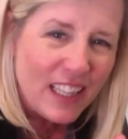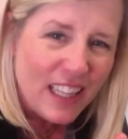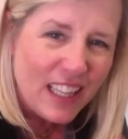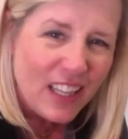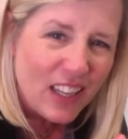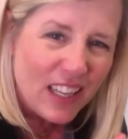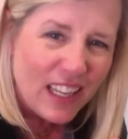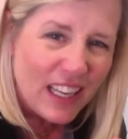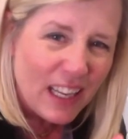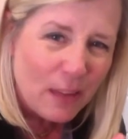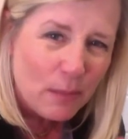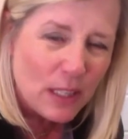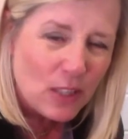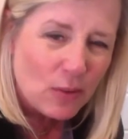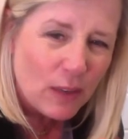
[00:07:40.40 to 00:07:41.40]
and
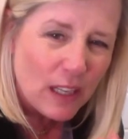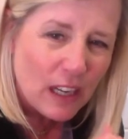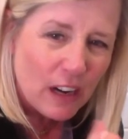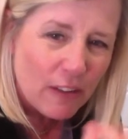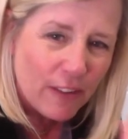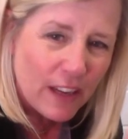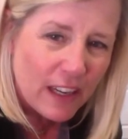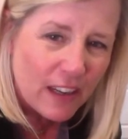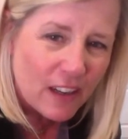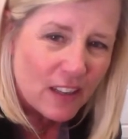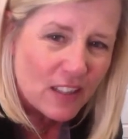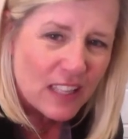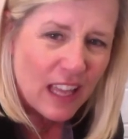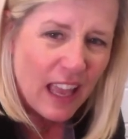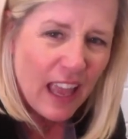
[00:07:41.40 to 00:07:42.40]
all around
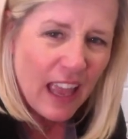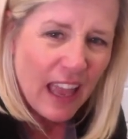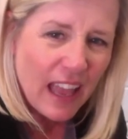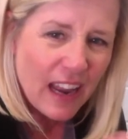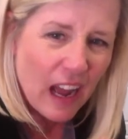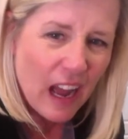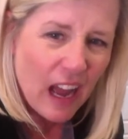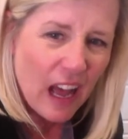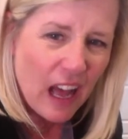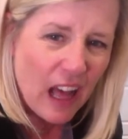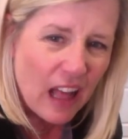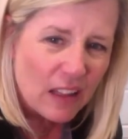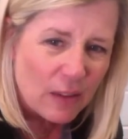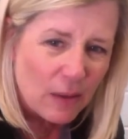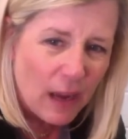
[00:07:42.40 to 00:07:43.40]
all of the backs of our
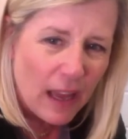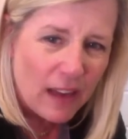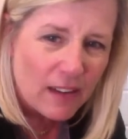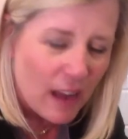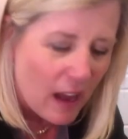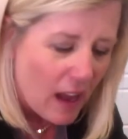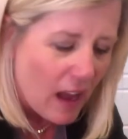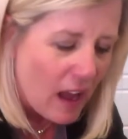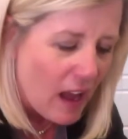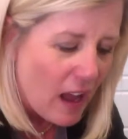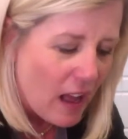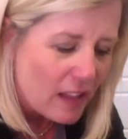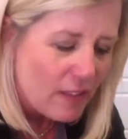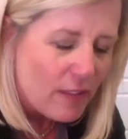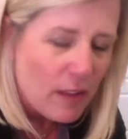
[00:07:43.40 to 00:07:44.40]
hands, the
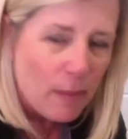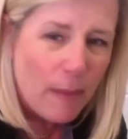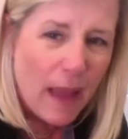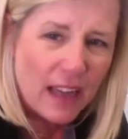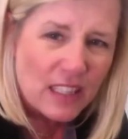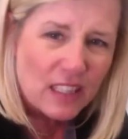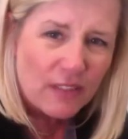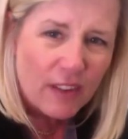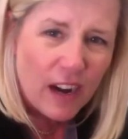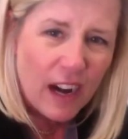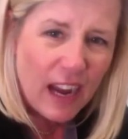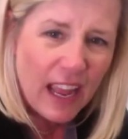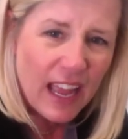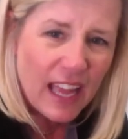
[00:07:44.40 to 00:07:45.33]
tops of our hands,